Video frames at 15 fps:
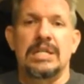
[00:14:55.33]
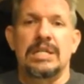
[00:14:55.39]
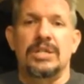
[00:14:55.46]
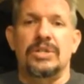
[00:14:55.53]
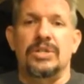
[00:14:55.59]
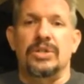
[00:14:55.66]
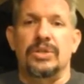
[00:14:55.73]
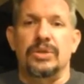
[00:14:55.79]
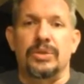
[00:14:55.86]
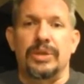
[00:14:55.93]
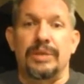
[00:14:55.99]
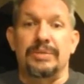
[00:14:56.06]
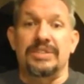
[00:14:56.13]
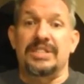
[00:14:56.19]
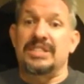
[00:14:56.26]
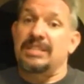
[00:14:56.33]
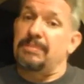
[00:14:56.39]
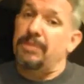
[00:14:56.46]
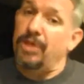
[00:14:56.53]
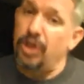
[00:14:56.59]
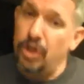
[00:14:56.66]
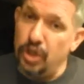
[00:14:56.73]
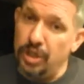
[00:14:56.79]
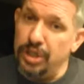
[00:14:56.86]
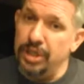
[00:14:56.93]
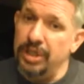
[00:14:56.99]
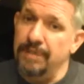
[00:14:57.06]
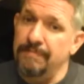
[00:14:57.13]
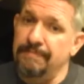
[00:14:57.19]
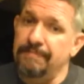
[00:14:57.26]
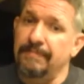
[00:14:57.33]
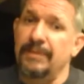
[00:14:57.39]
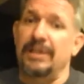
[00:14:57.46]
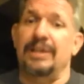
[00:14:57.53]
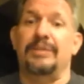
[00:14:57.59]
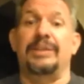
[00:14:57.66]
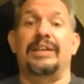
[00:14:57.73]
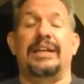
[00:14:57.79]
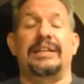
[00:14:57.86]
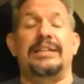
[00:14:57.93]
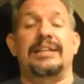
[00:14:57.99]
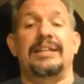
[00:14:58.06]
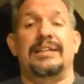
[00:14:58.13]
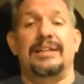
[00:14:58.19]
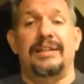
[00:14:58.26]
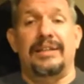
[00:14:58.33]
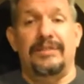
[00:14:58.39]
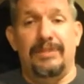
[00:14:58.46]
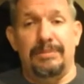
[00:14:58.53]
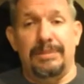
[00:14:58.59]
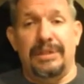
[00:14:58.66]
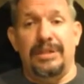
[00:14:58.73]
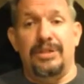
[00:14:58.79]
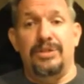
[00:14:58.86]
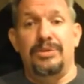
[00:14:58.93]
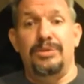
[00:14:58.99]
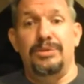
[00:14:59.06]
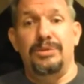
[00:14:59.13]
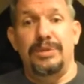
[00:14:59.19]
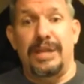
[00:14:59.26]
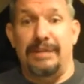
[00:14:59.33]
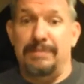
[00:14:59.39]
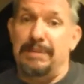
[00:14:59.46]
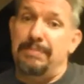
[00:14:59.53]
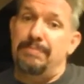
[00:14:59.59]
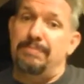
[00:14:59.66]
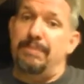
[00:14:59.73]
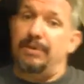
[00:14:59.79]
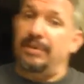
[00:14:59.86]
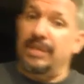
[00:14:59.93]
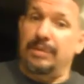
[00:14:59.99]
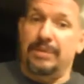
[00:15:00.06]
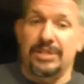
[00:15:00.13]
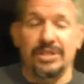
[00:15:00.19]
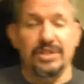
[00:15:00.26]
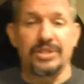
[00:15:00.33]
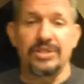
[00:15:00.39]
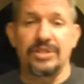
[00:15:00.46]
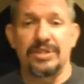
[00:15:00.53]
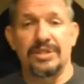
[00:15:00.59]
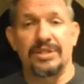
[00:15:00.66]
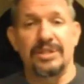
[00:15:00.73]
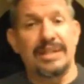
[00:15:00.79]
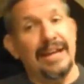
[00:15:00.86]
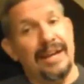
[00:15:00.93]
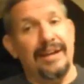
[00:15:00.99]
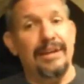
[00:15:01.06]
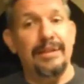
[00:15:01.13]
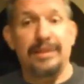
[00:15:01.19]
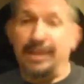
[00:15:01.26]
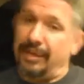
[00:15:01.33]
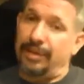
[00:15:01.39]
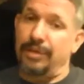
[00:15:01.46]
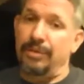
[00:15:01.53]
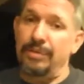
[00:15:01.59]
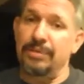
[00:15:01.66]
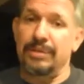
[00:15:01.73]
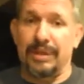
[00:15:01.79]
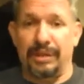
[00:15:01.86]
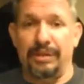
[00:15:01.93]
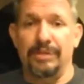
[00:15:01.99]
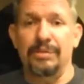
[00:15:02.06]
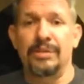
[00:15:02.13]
So that was December 3rd. I would like to thank everybody who gave me birthday wishes. Yay, thank you, thank you.